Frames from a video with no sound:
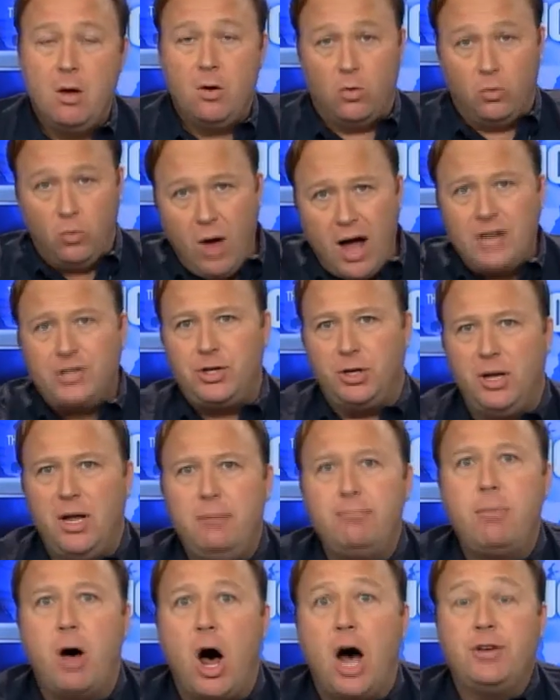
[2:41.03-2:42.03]
Rush
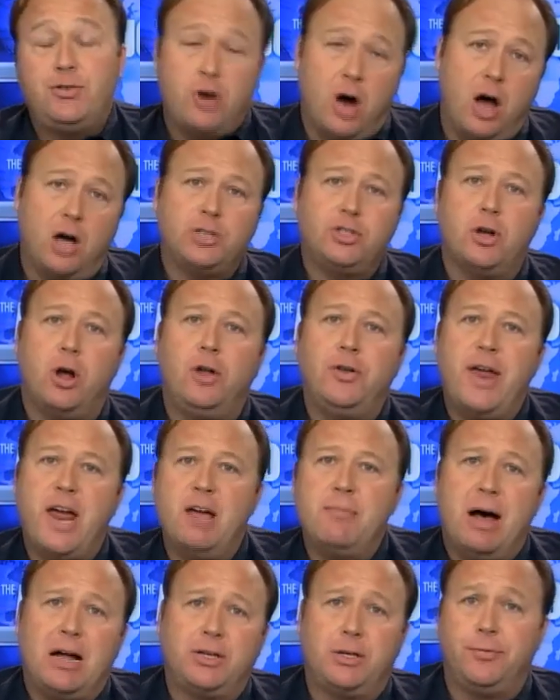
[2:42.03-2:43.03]
Limbaugh talks all day
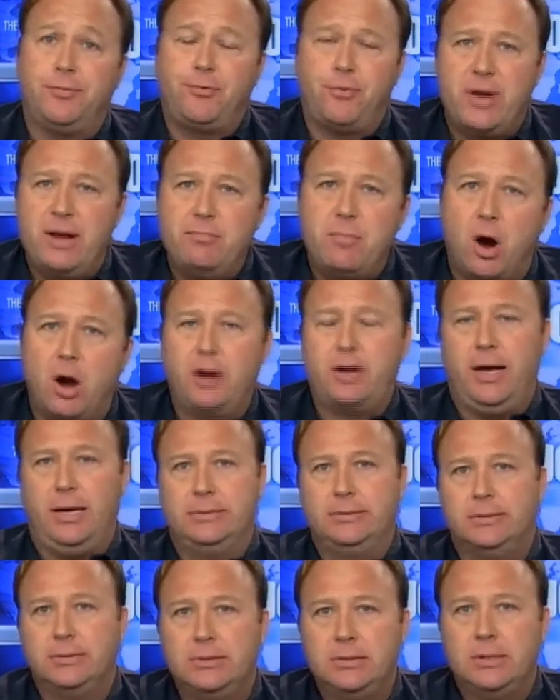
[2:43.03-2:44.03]
about the free market.
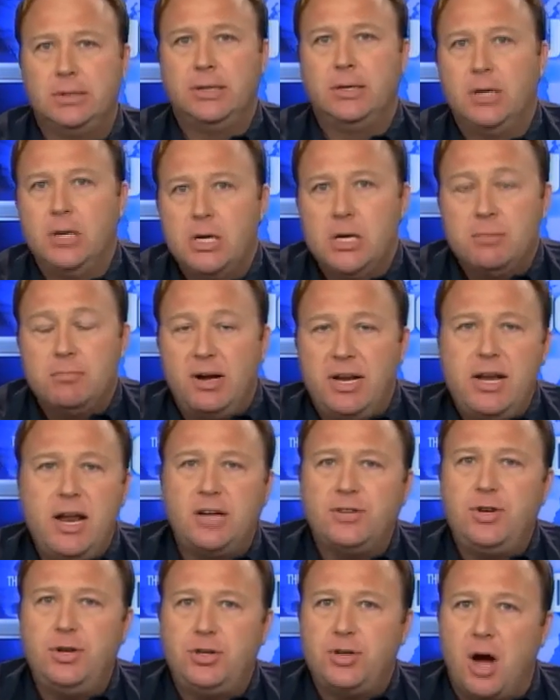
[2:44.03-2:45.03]
But he
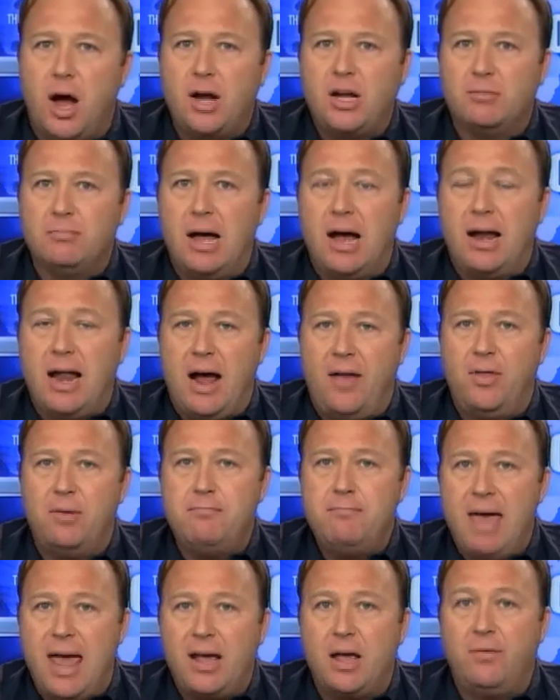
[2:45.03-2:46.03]
doesn't talk about how the
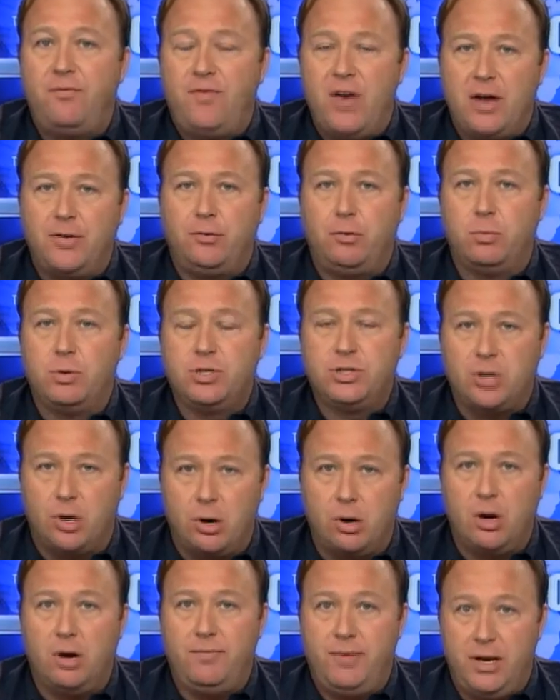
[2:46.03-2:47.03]
mega Federal
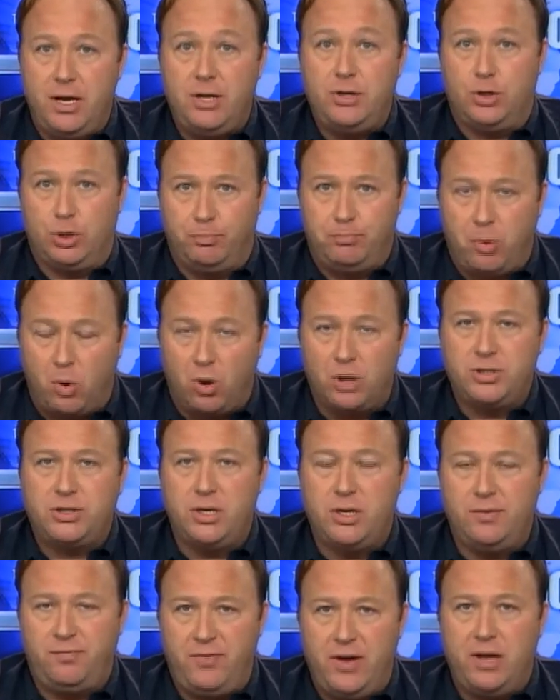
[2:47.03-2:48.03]
Reserve that he supports
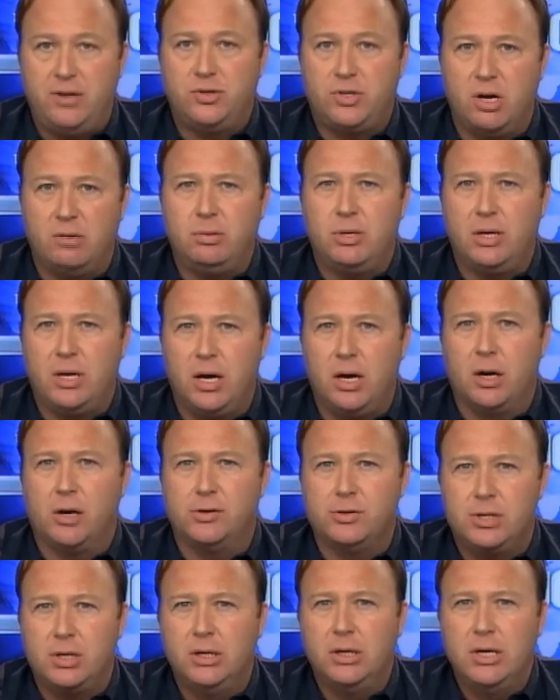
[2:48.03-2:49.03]
and defends over the
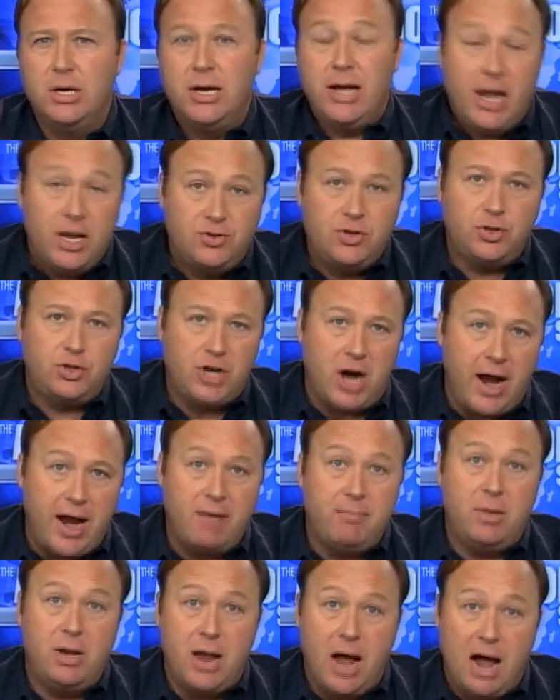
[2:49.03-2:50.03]
years is a
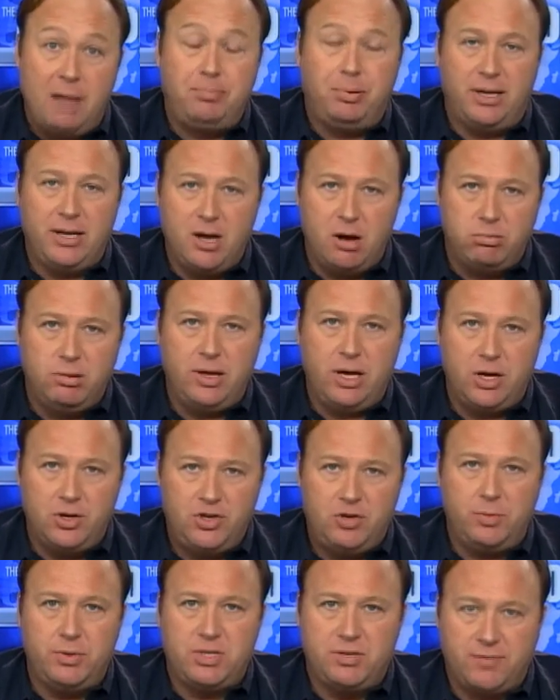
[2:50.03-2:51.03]
giant monopoly over the
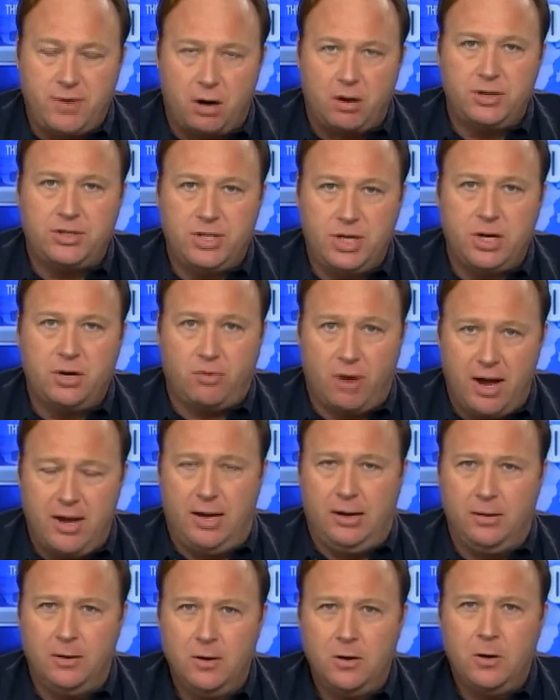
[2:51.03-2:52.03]
issuance of currency and credit.